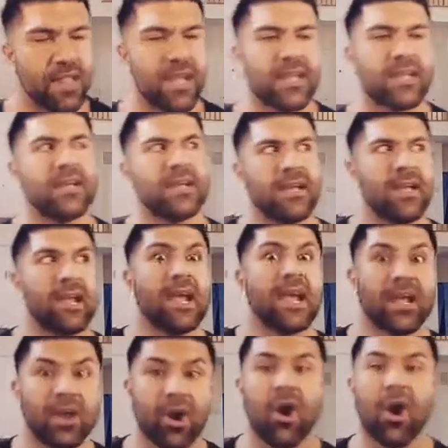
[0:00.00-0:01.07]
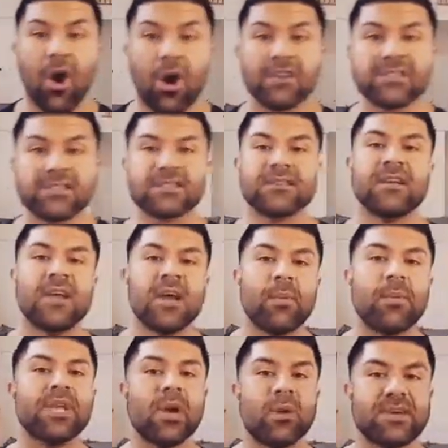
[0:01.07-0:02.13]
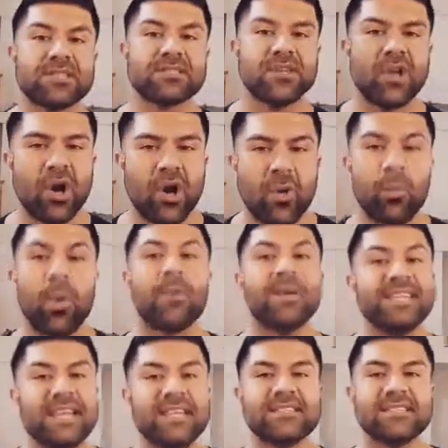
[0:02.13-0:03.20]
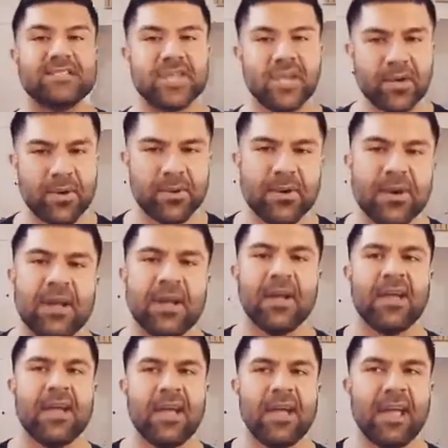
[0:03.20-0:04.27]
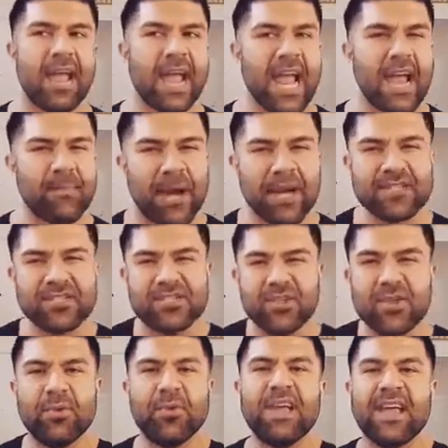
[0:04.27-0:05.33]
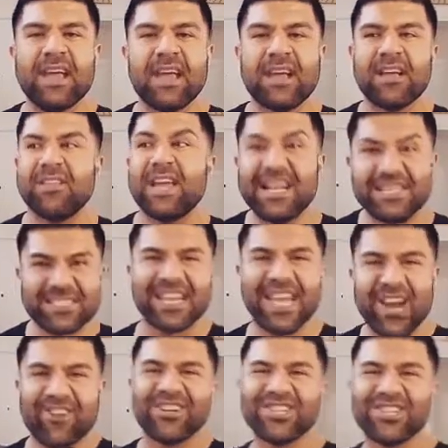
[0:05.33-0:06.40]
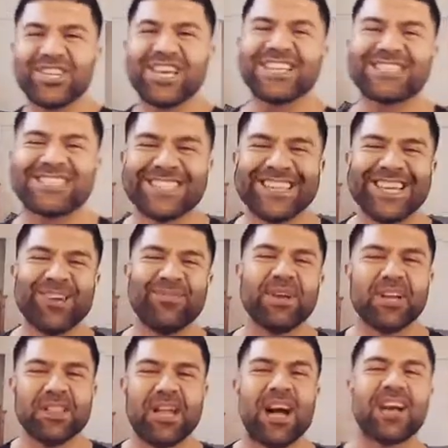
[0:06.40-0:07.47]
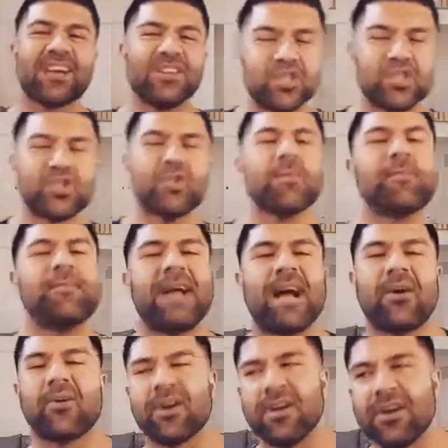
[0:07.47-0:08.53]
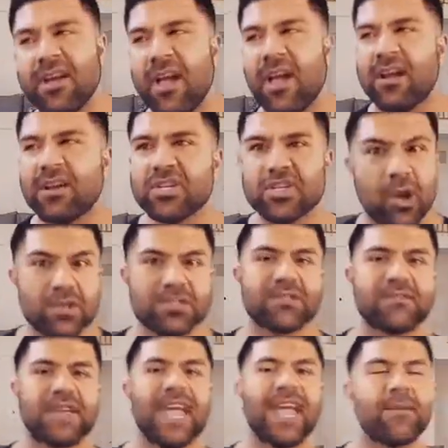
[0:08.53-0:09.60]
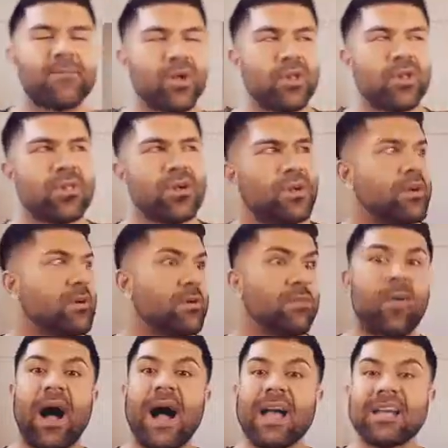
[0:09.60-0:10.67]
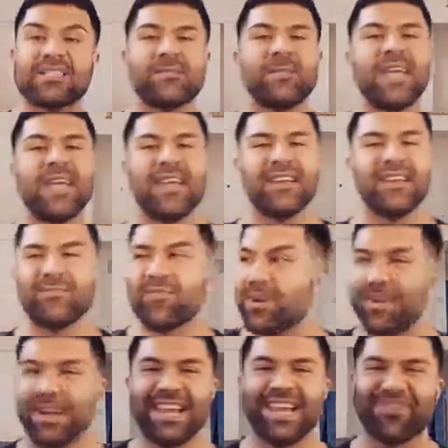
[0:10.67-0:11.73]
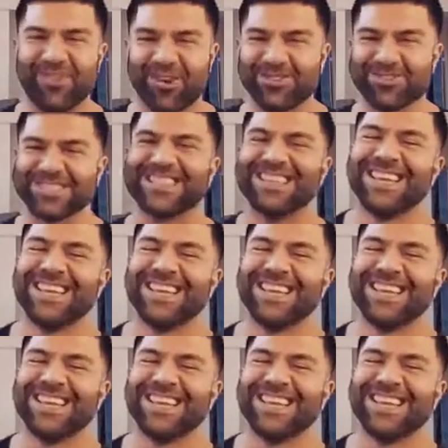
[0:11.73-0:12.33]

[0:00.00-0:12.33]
like in our hearts, we always know what we need to do. And by doing that scary shit, we unlock a new superpower. Joseph Campbell, wise man, one of my heroes,